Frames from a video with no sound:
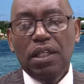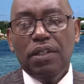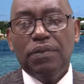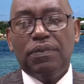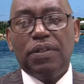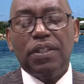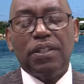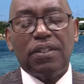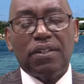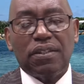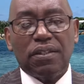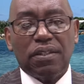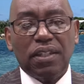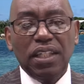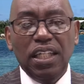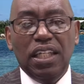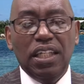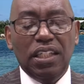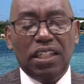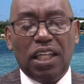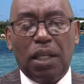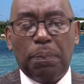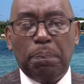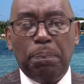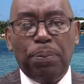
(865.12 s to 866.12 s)
this
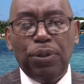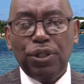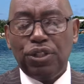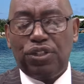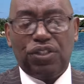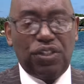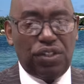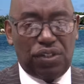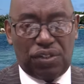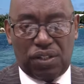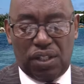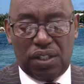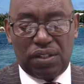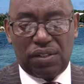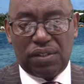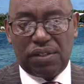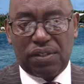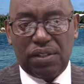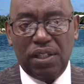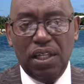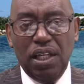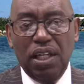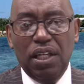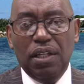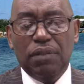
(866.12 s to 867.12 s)
thing that pushes
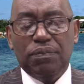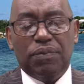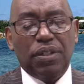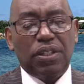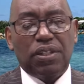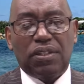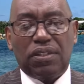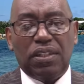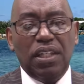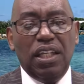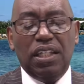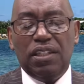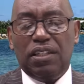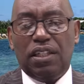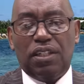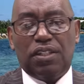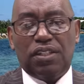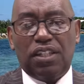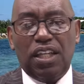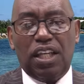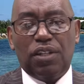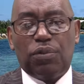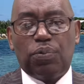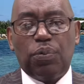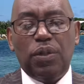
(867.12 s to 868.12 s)
us, this thing that
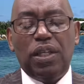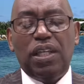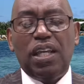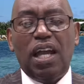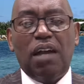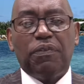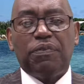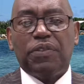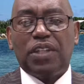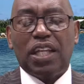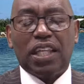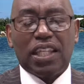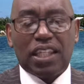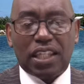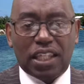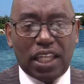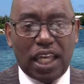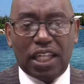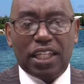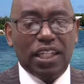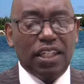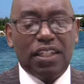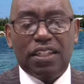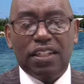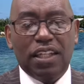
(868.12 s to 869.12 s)
says we have to
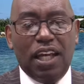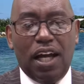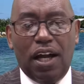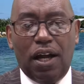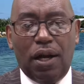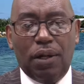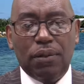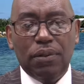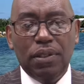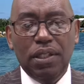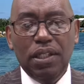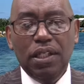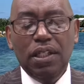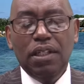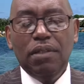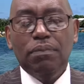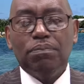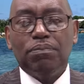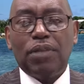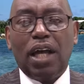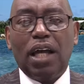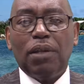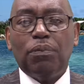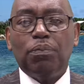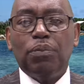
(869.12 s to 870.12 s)
get it now,
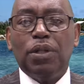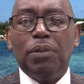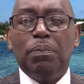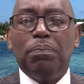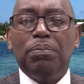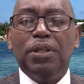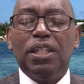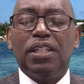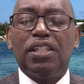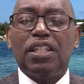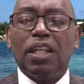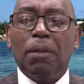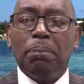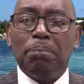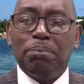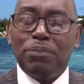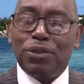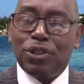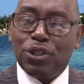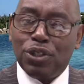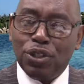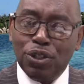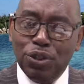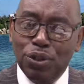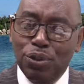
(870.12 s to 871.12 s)
that will be
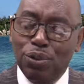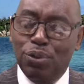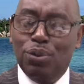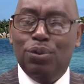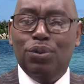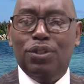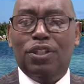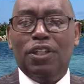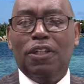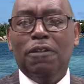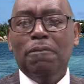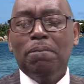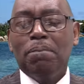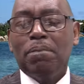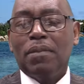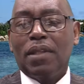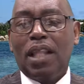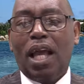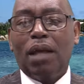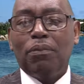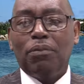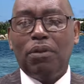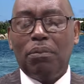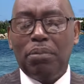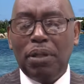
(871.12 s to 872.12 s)
subdued.
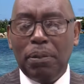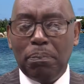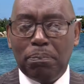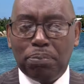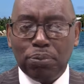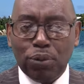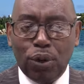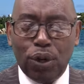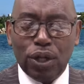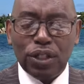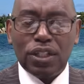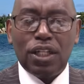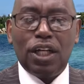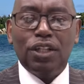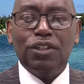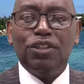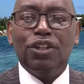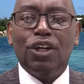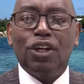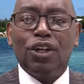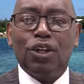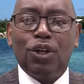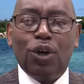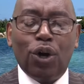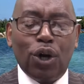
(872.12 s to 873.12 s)
That will be brought
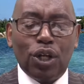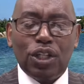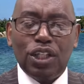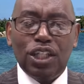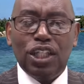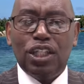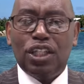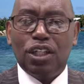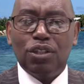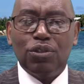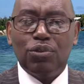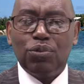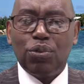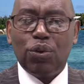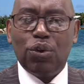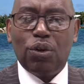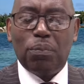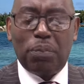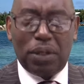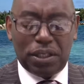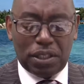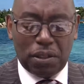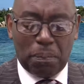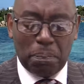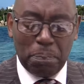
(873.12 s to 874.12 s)
under godly control
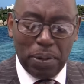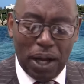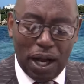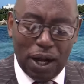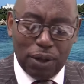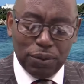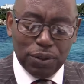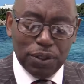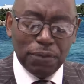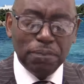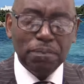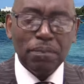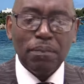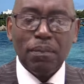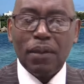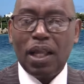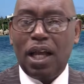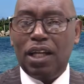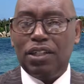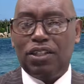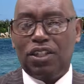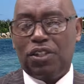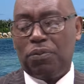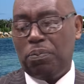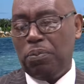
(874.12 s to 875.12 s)
by the power
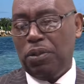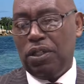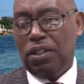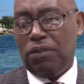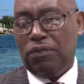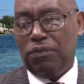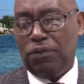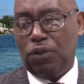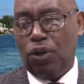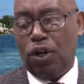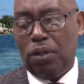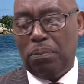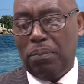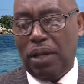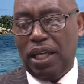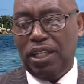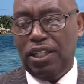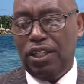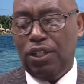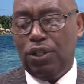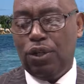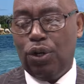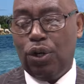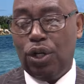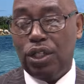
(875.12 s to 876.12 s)
and the Spirit of
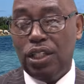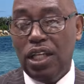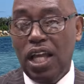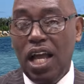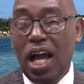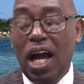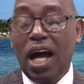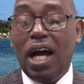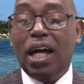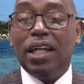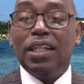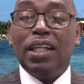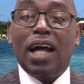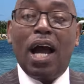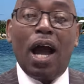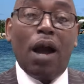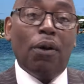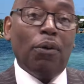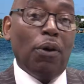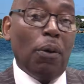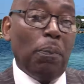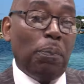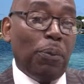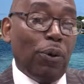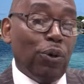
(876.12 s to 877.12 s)
Almighty God. And
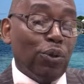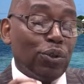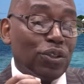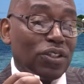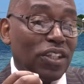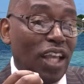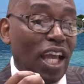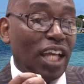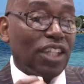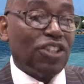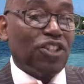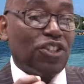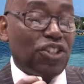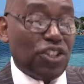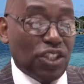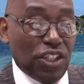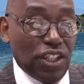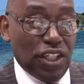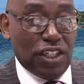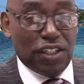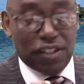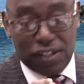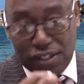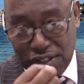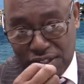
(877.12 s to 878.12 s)
our
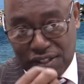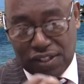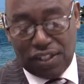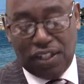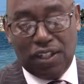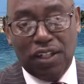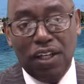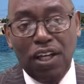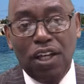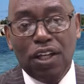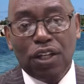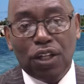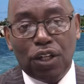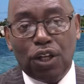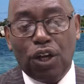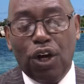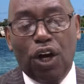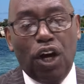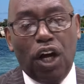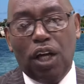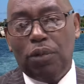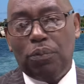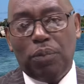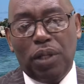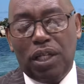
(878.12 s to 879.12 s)
possessions,
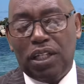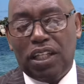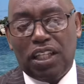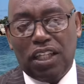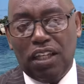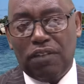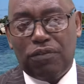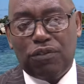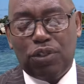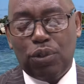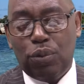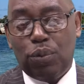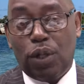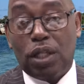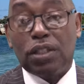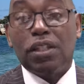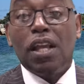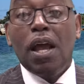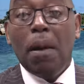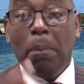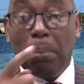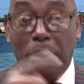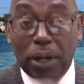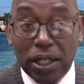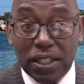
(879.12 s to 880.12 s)
God will give to us.
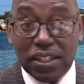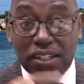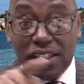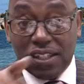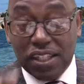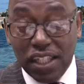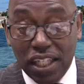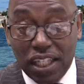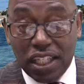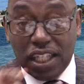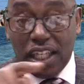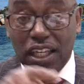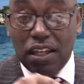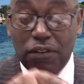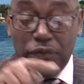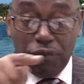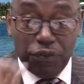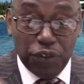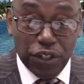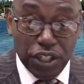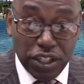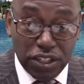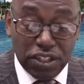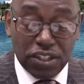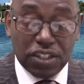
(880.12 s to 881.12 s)
But seek ye
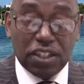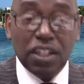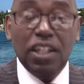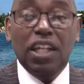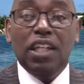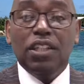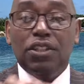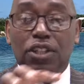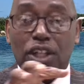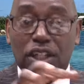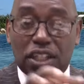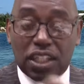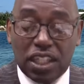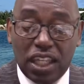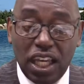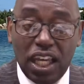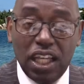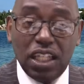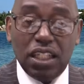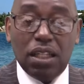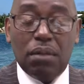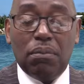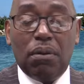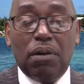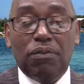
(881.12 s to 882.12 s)
first the
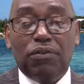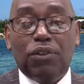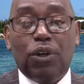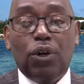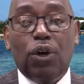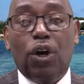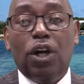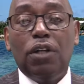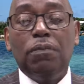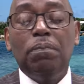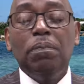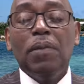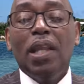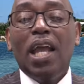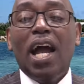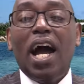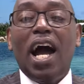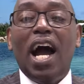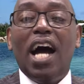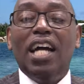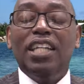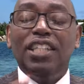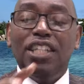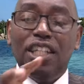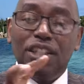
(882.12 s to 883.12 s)
kingdom of God
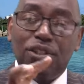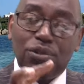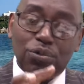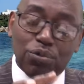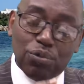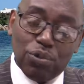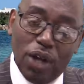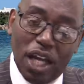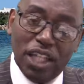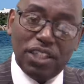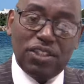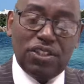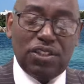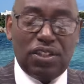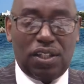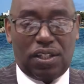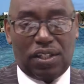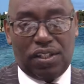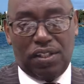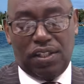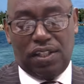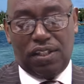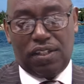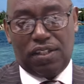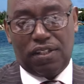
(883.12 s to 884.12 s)
and His
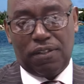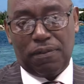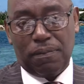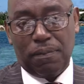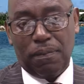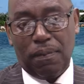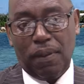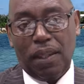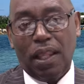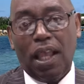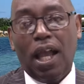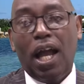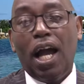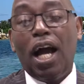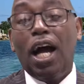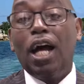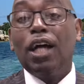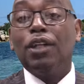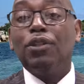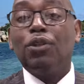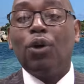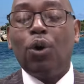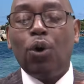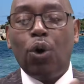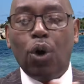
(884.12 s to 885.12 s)
righteousness.
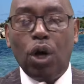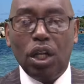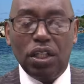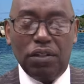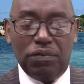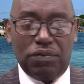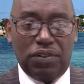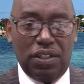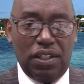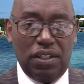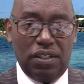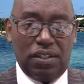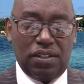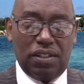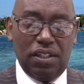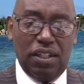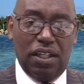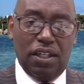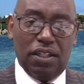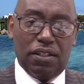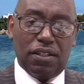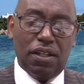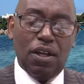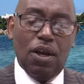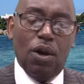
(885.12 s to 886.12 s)
And all of these
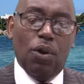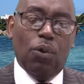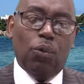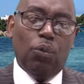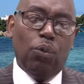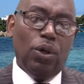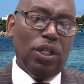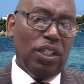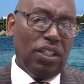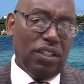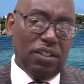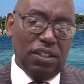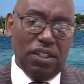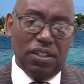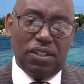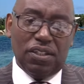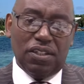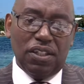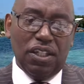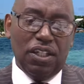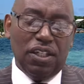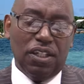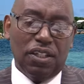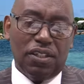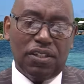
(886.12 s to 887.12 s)
things. What are these
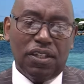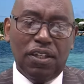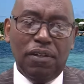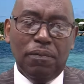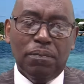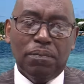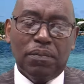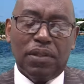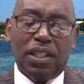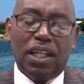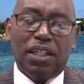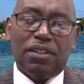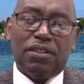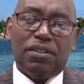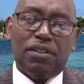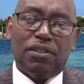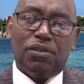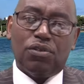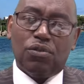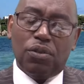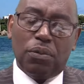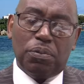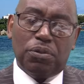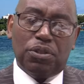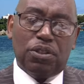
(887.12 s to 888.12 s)
things that the
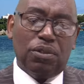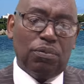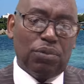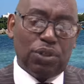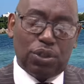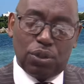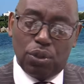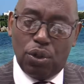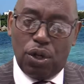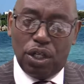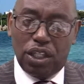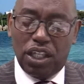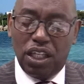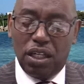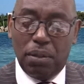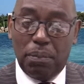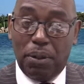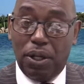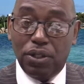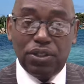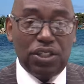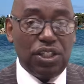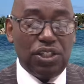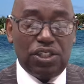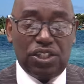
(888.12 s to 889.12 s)
scripture was talking
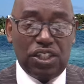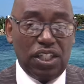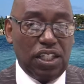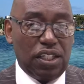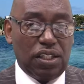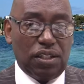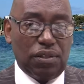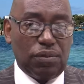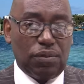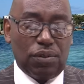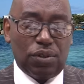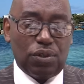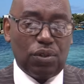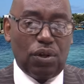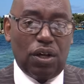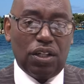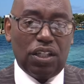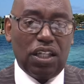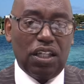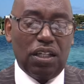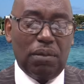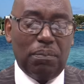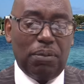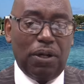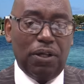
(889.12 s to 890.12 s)
about, that Jesus was
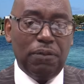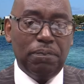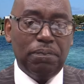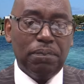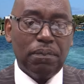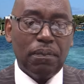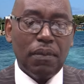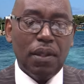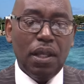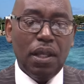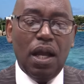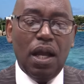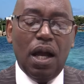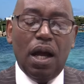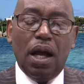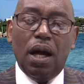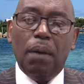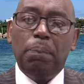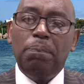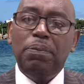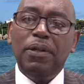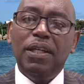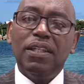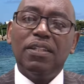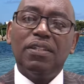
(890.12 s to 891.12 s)
talking about? A
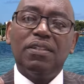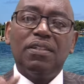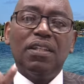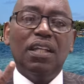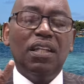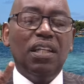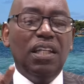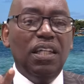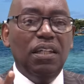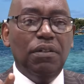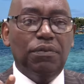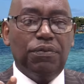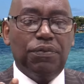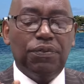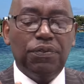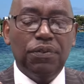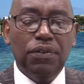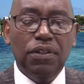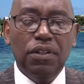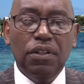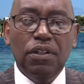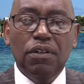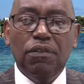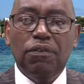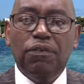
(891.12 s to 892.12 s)
place to live,
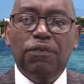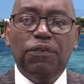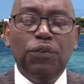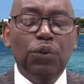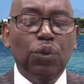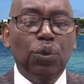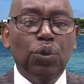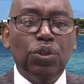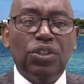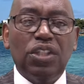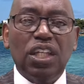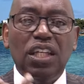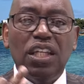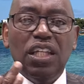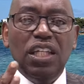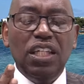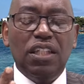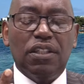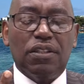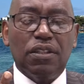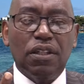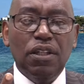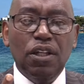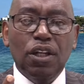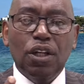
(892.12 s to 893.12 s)
food to
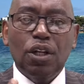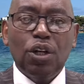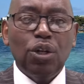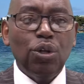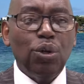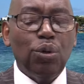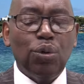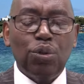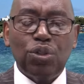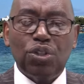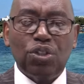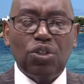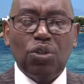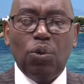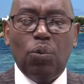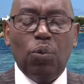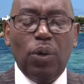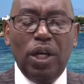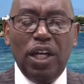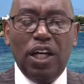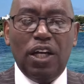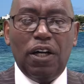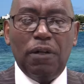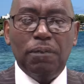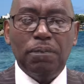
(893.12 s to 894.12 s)
eat, clothes to
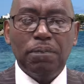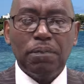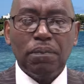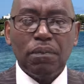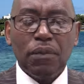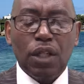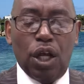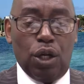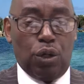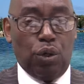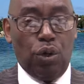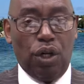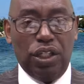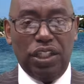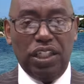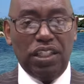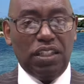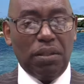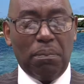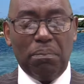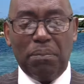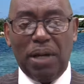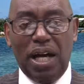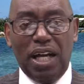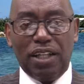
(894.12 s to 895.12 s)
wear. According
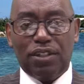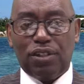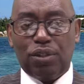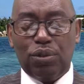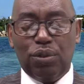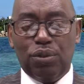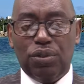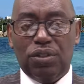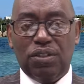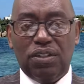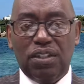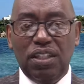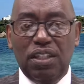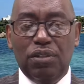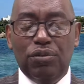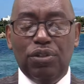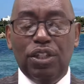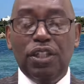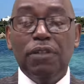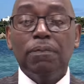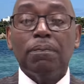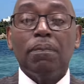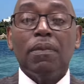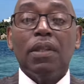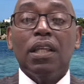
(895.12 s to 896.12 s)
to Maslow's
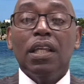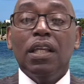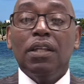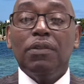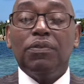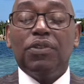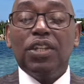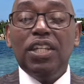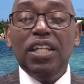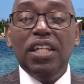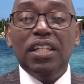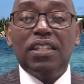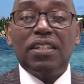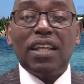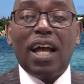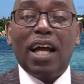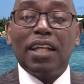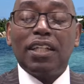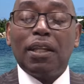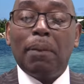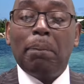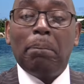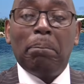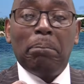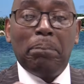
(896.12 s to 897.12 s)
theory, these are
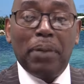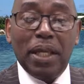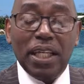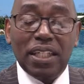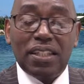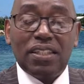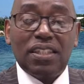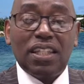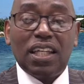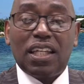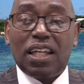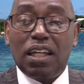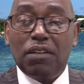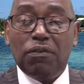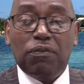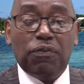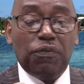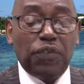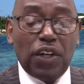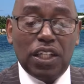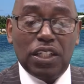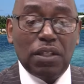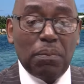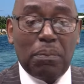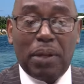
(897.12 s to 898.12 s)
the basic and
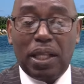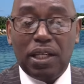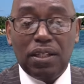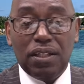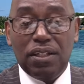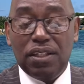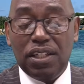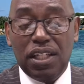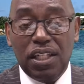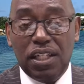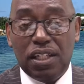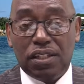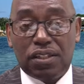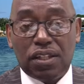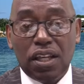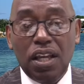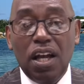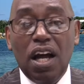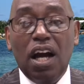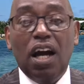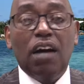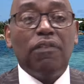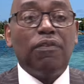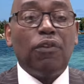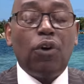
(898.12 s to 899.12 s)
fundamental needs
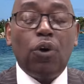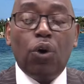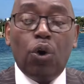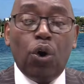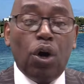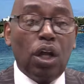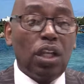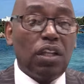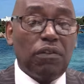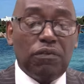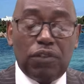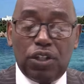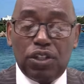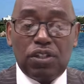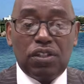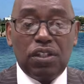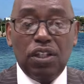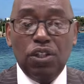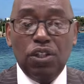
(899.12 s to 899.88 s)
of all of us